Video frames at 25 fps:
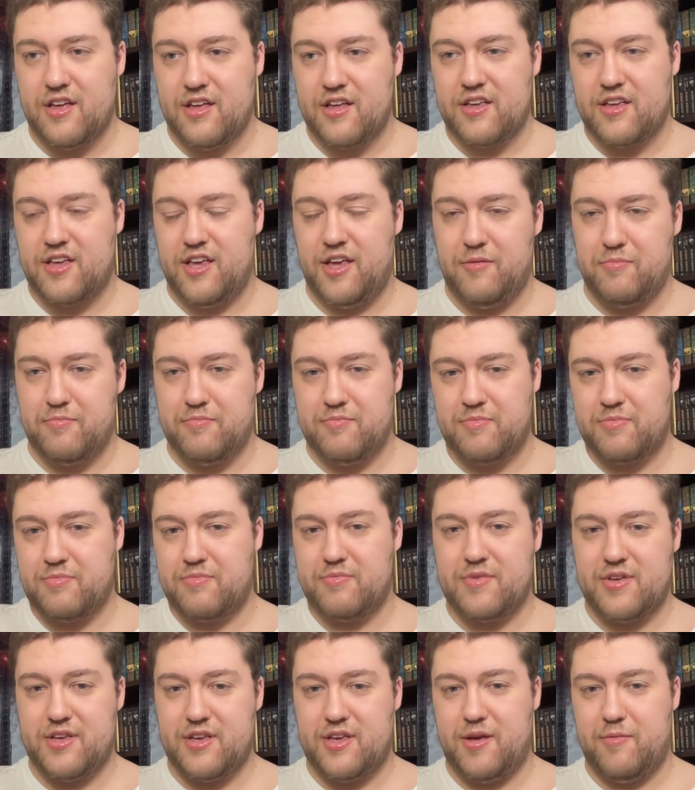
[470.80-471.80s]
keep
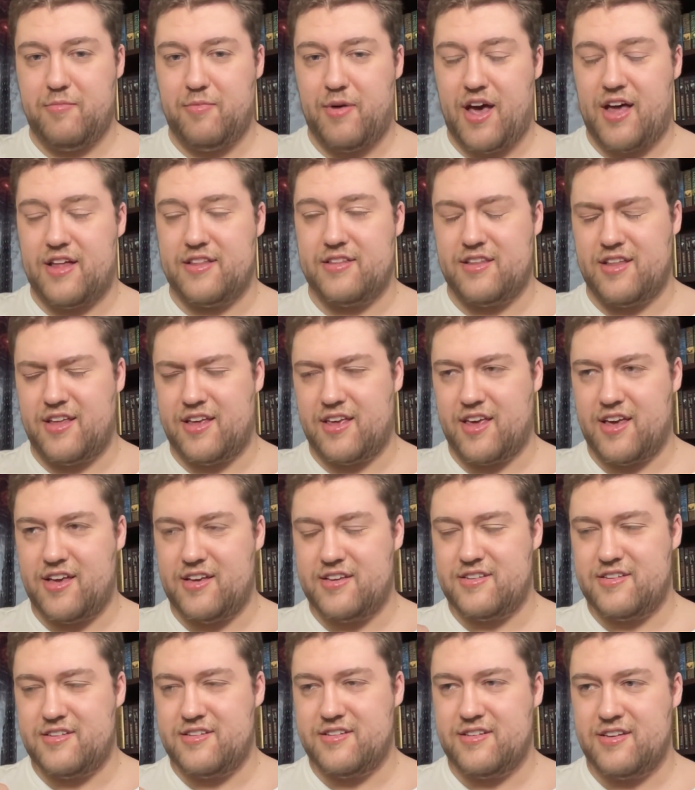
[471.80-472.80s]
keep at it, I
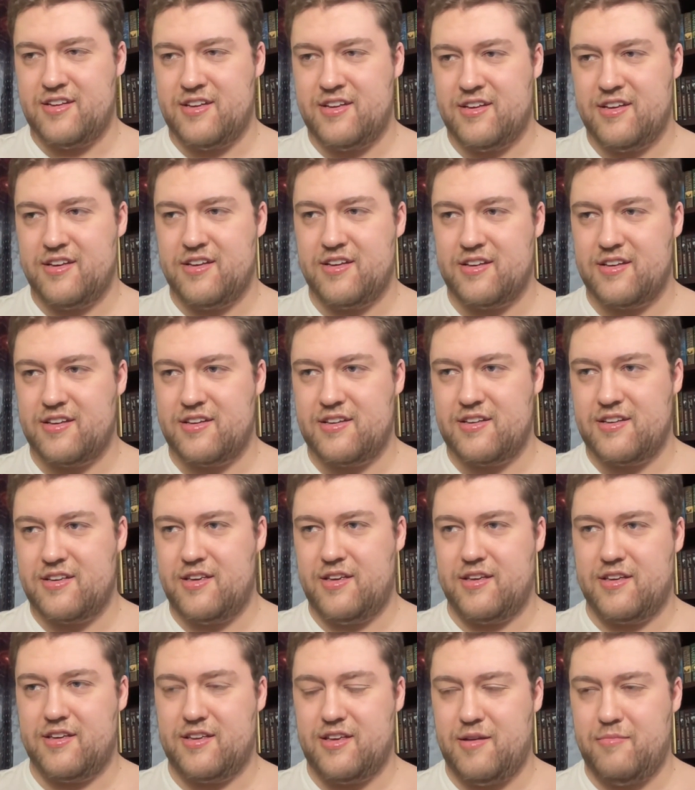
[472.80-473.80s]
guess.
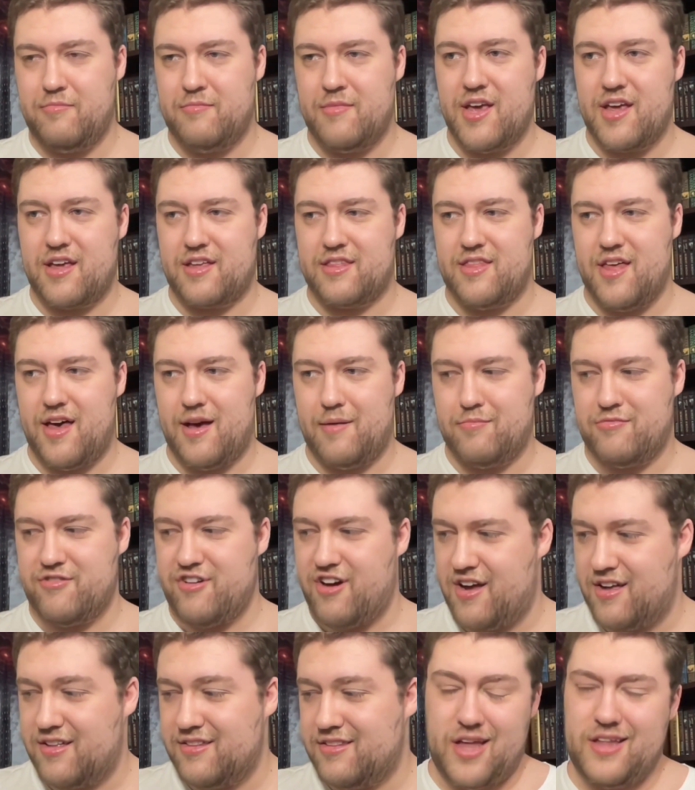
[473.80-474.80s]
Keep, keep making that
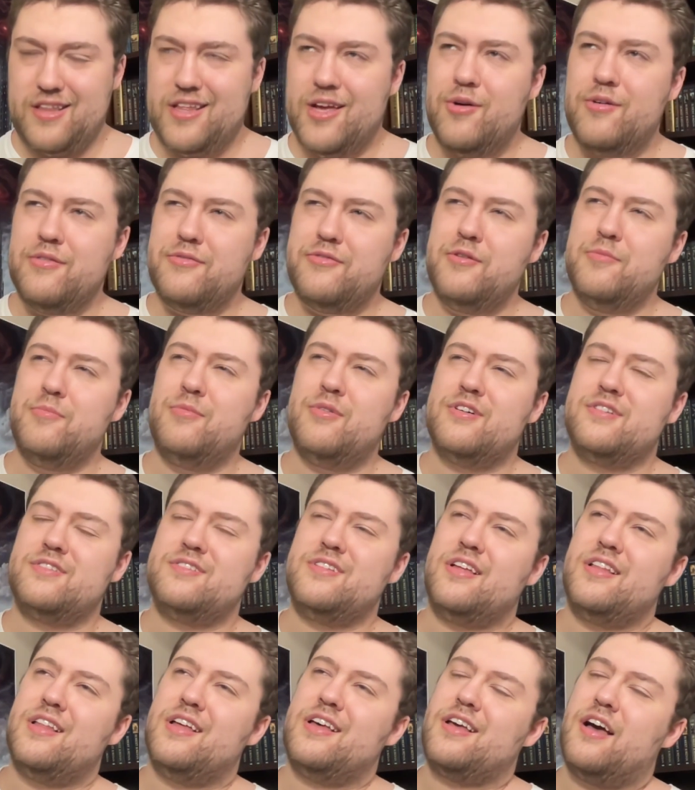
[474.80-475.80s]
bread. And now a few books
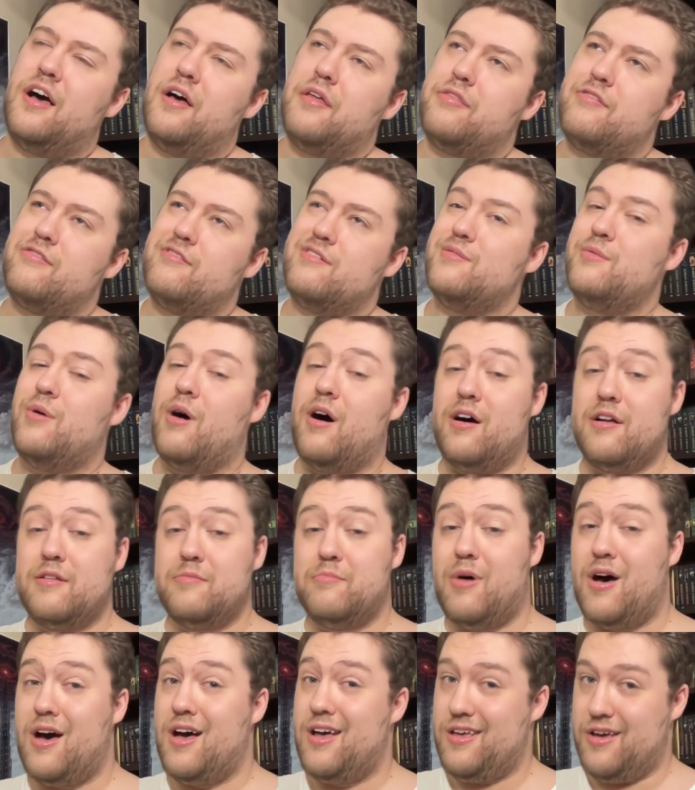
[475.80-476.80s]
that I got through on
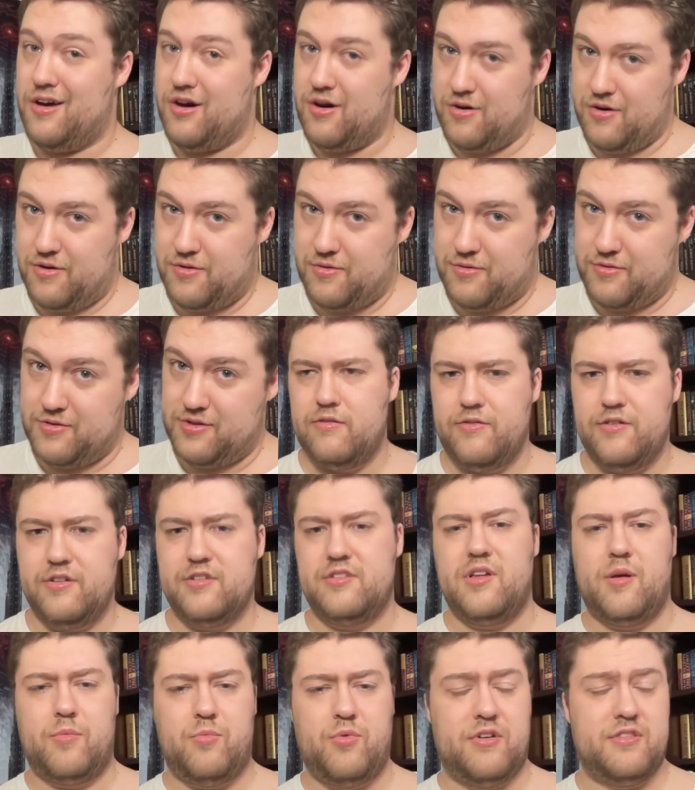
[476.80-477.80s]
my own.
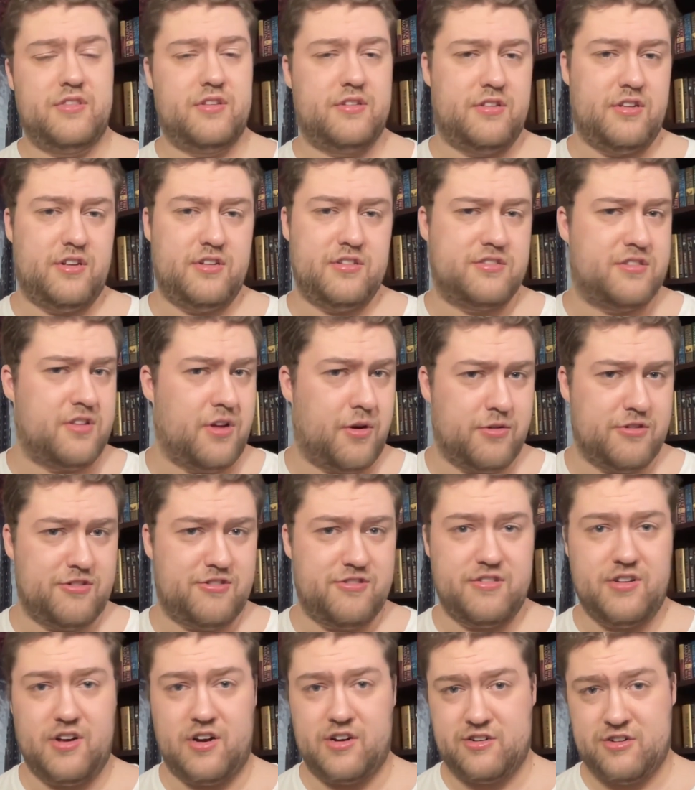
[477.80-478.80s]
First up, one that needs no
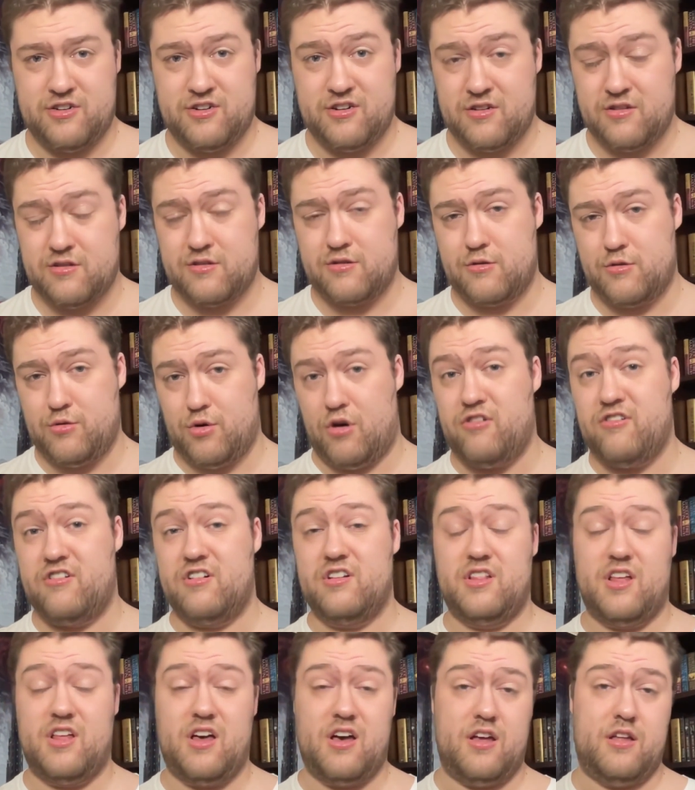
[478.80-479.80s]
introduction,
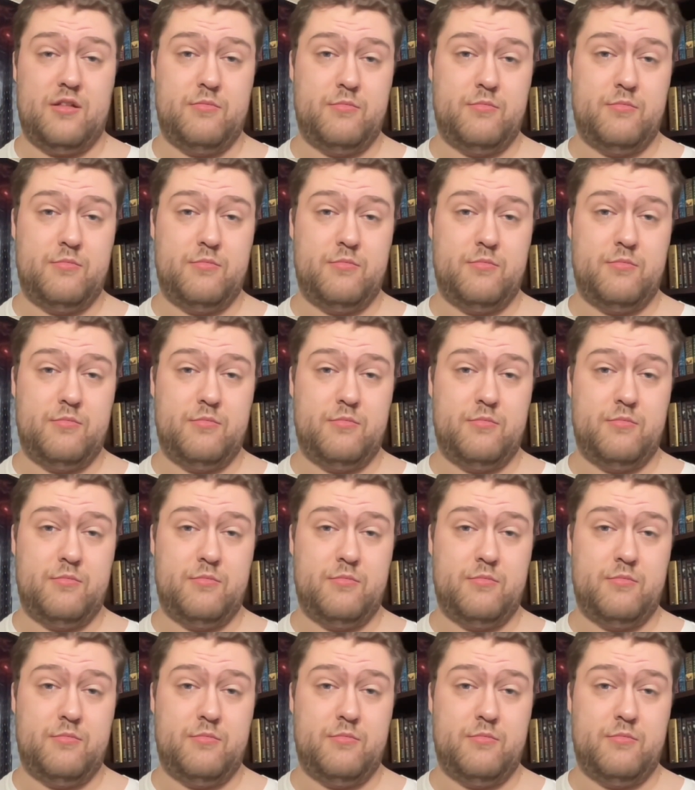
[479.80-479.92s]
Coraline